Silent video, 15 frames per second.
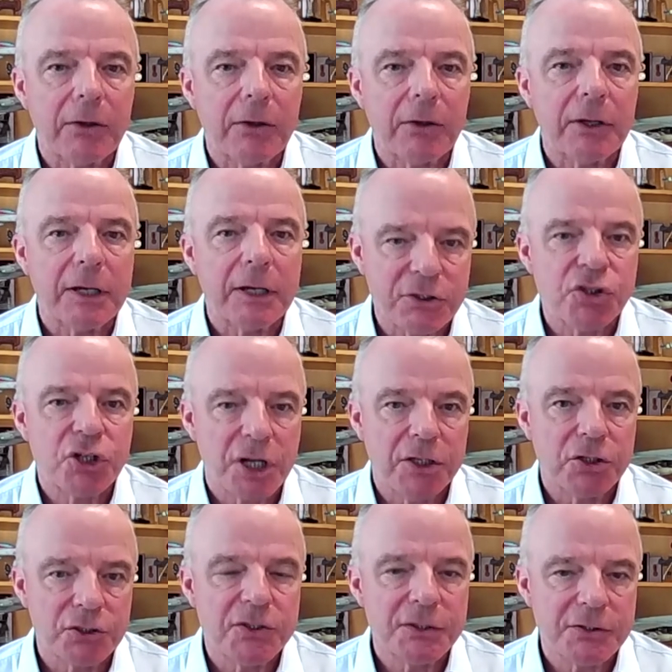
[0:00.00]
has
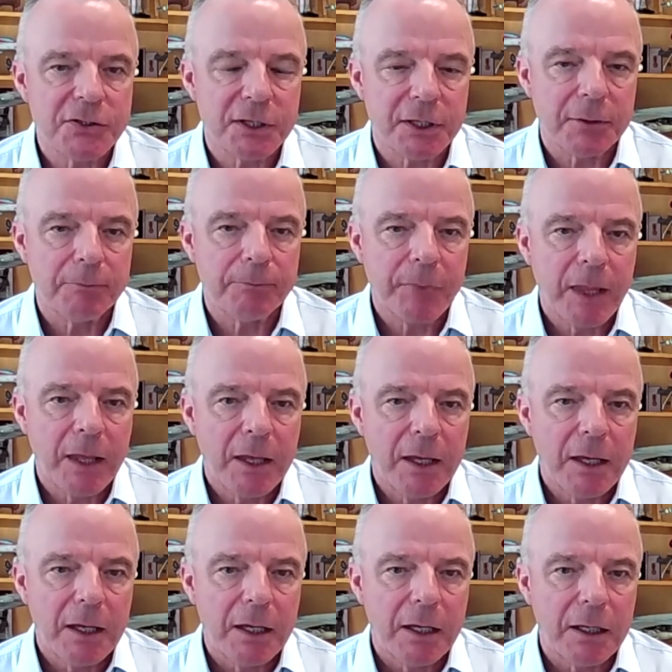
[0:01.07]
changed since then,
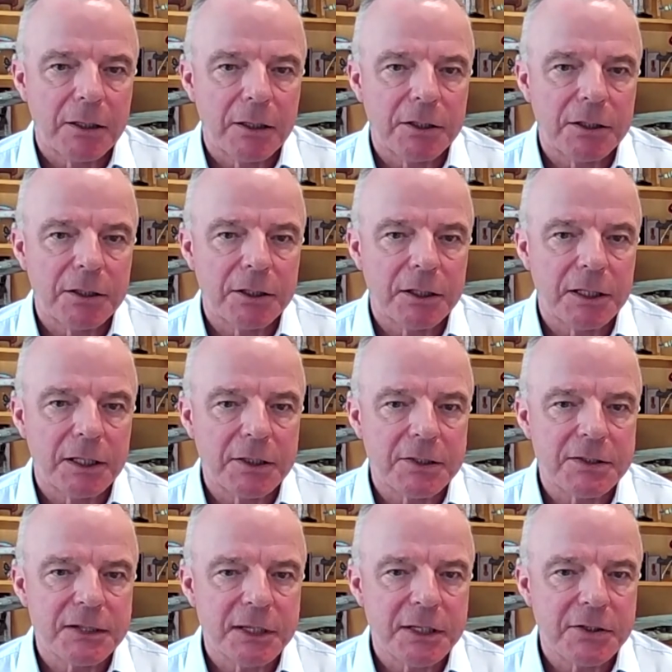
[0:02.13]
you get a
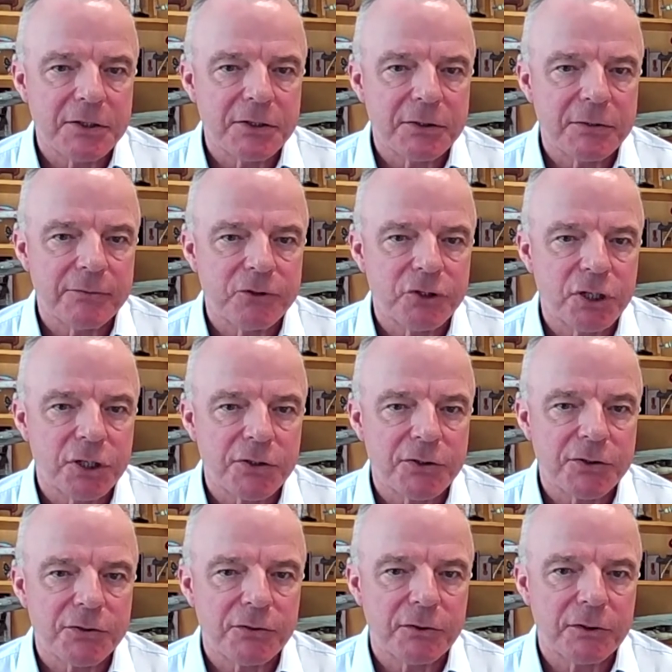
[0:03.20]
sense of just
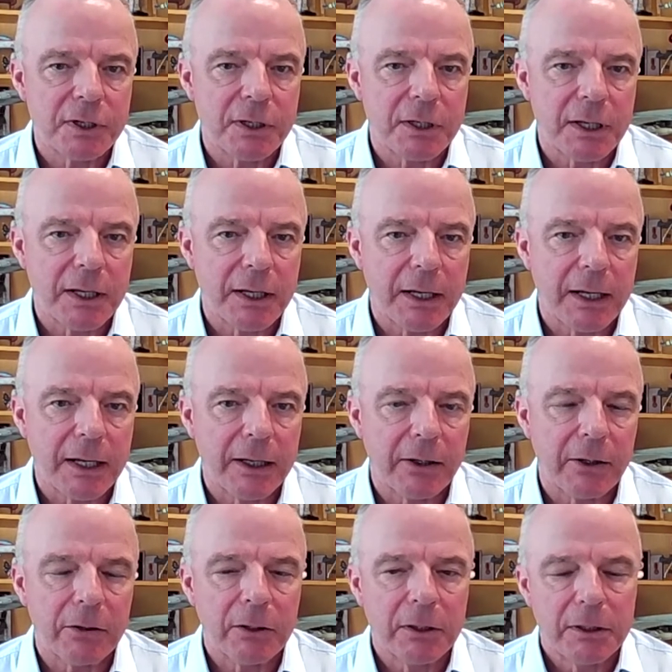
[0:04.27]
how
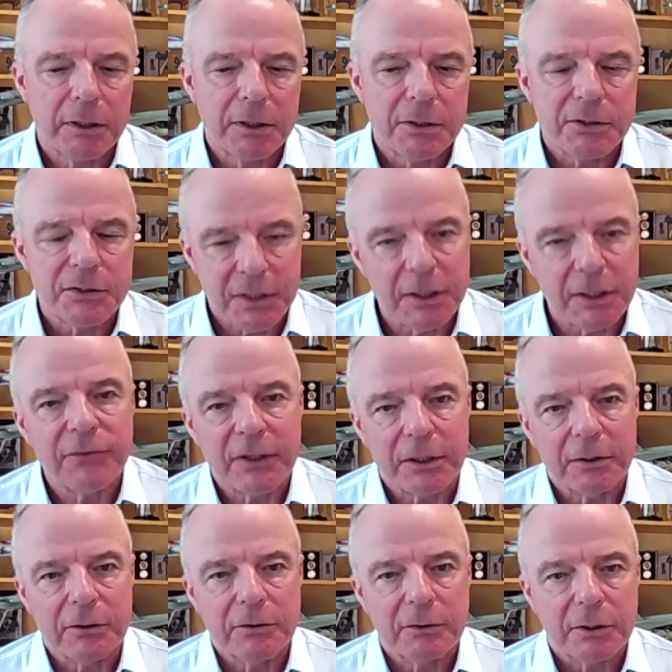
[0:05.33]

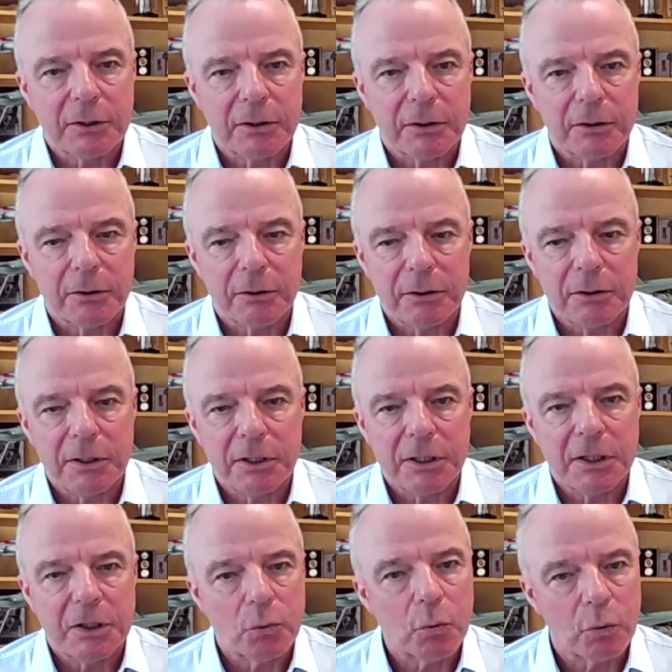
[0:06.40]
significant it
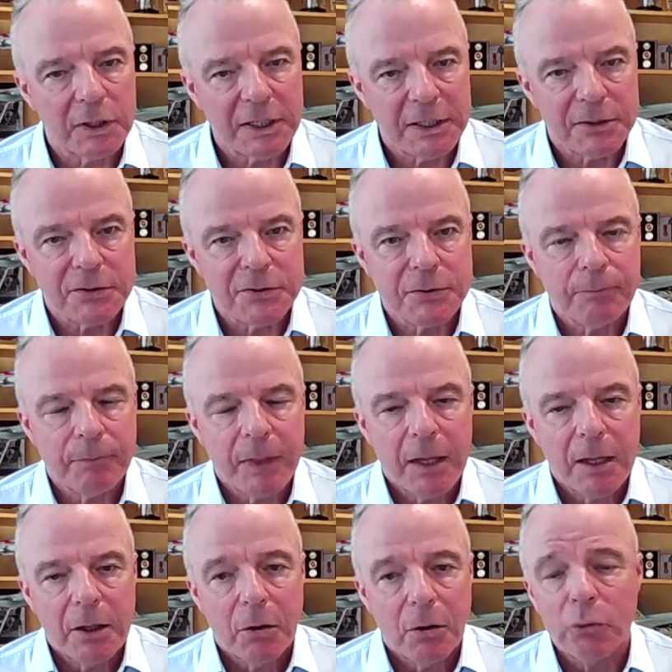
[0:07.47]
all is.
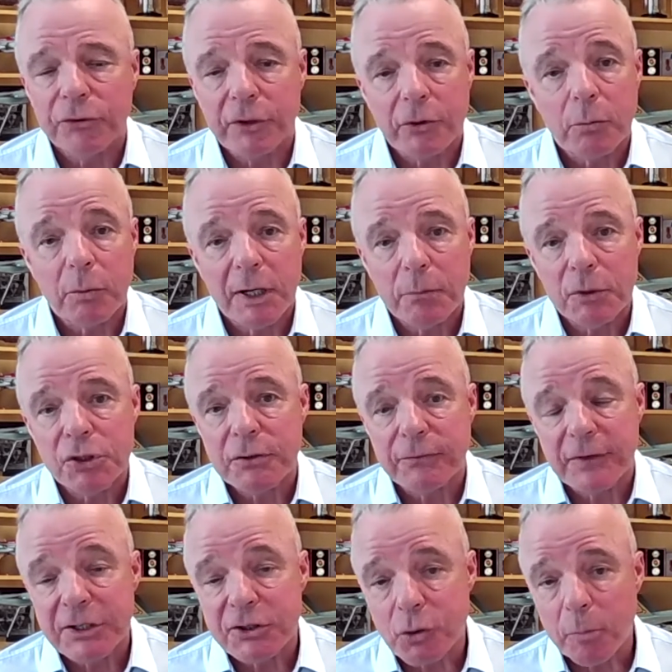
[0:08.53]
Also, the way in which defence
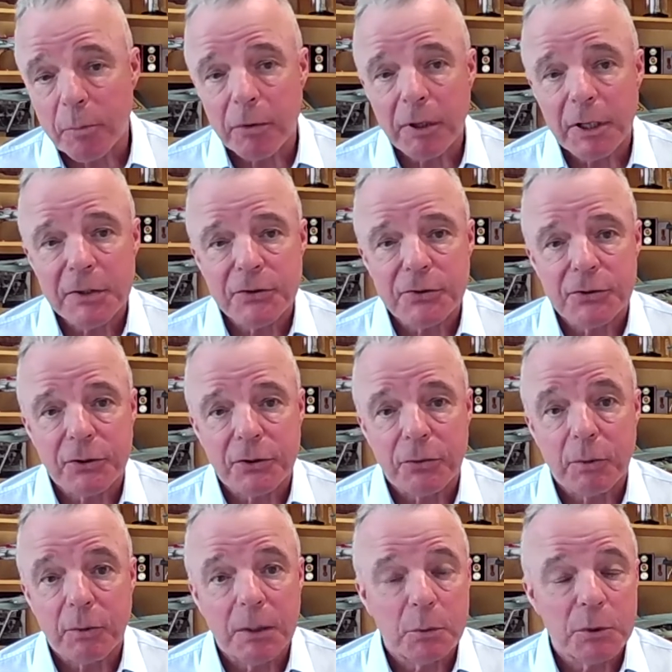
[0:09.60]
operates, the way in
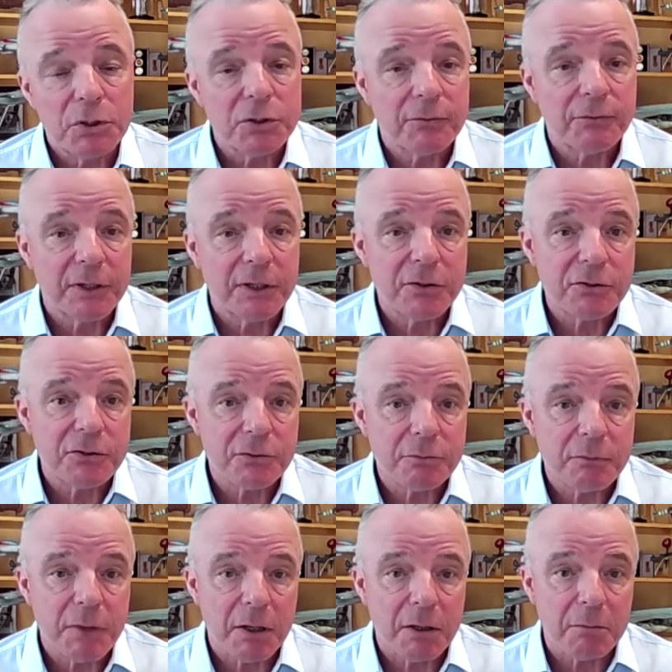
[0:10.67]
which defence
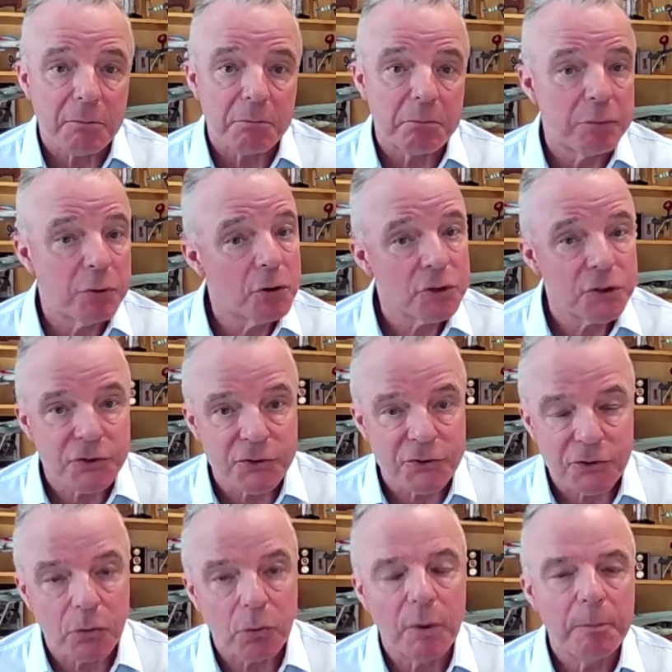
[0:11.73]
purchases
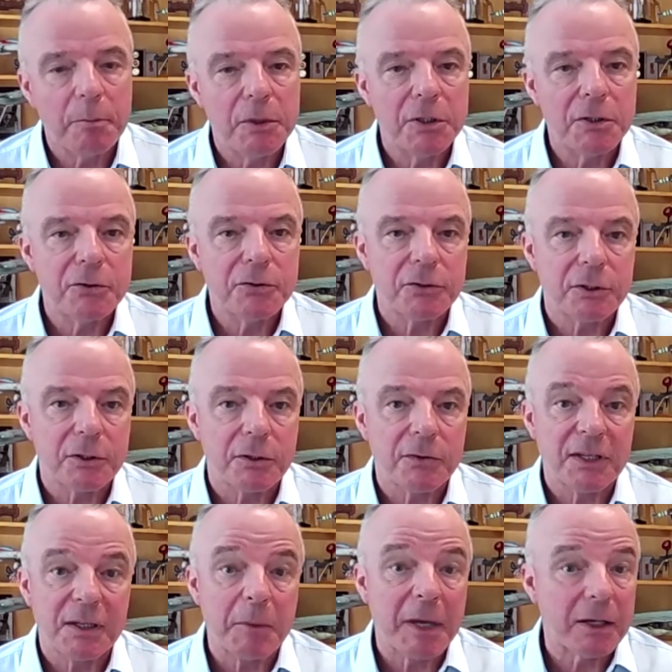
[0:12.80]
equipment,
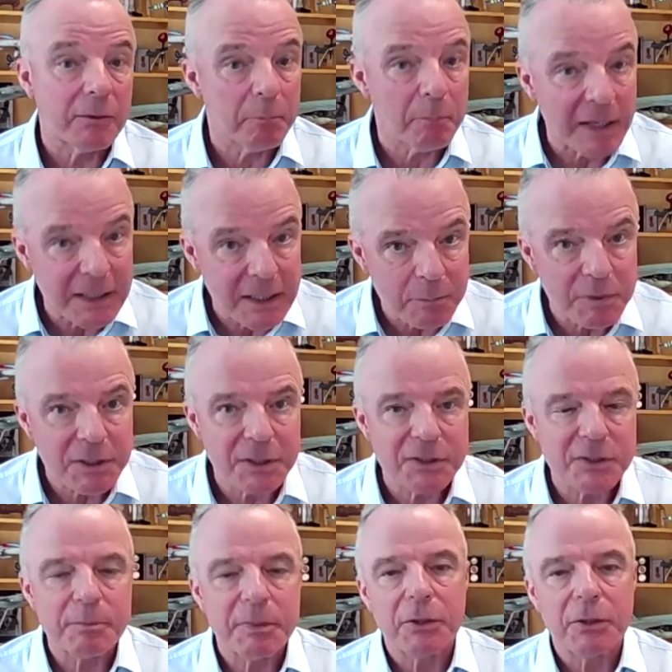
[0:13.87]
the amount of money being spent